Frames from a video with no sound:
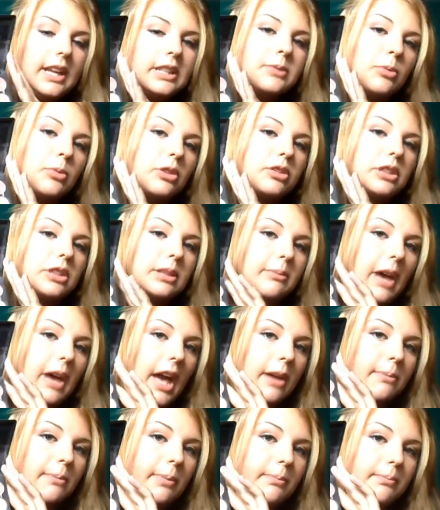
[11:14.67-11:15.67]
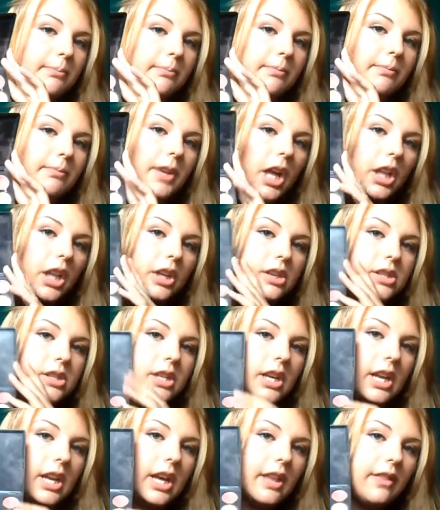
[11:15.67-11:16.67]
has mostly MAC
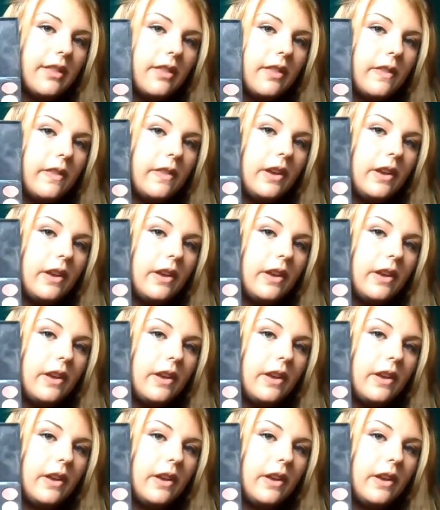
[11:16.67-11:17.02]
colors in it.